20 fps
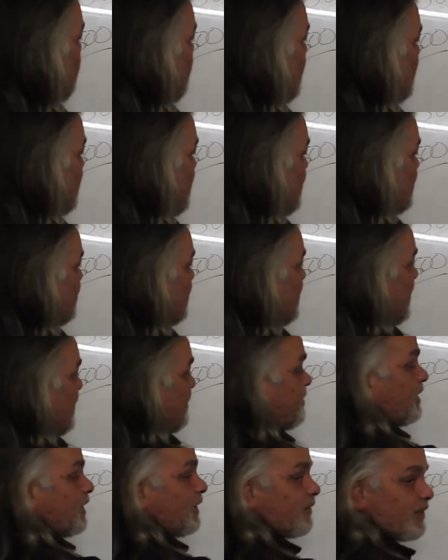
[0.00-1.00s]
the
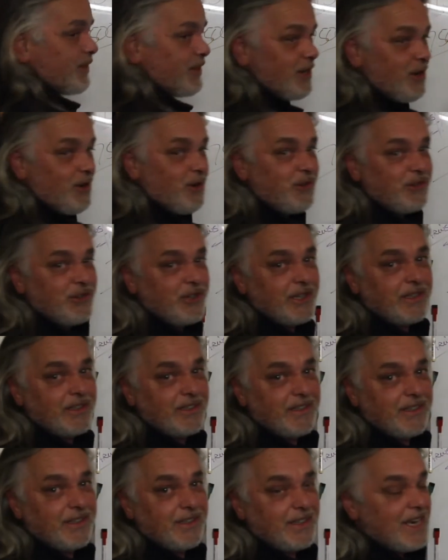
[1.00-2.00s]
level of the ocean
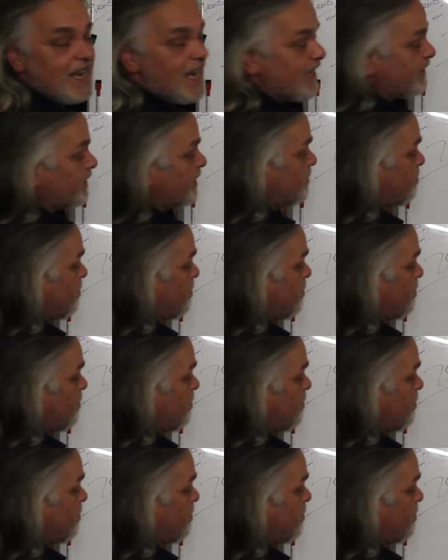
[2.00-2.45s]
at the